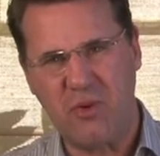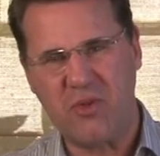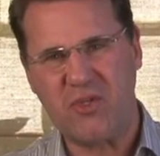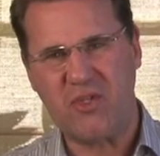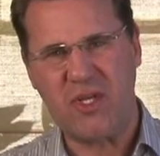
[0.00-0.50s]

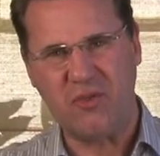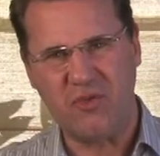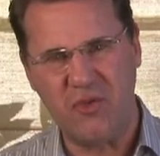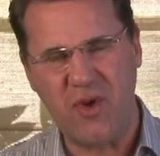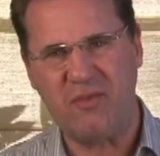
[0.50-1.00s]
pushed
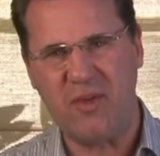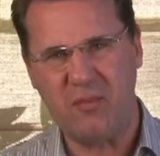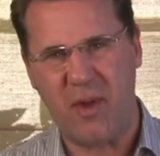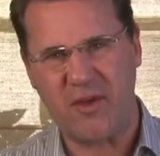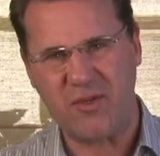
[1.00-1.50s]
and
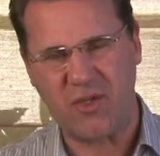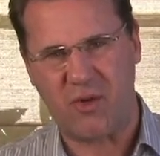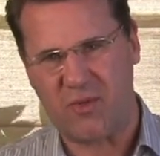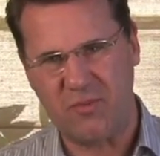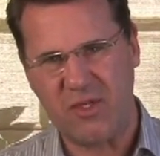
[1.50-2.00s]
driven by the
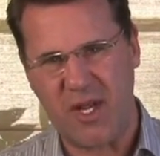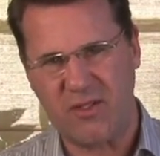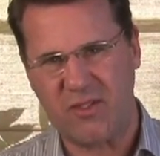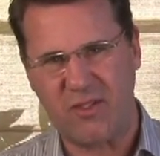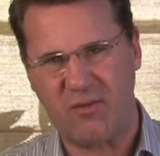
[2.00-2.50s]

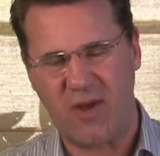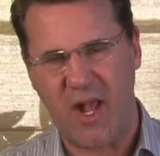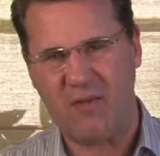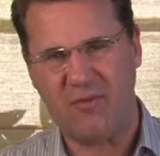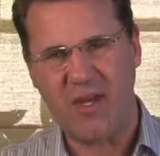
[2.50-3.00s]
circumstances of
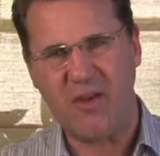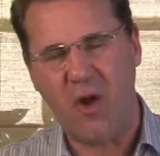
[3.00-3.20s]
life that